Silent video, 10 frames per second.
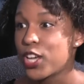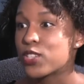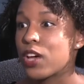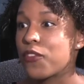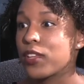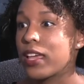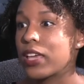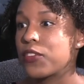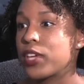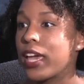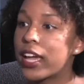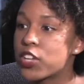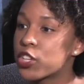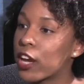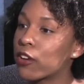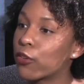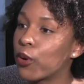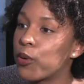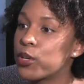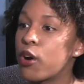So I feel like if you can't get your hair to
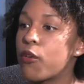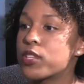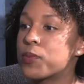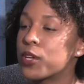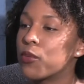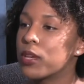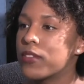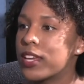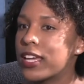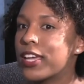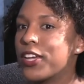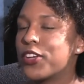grow and you're always putting weave in it,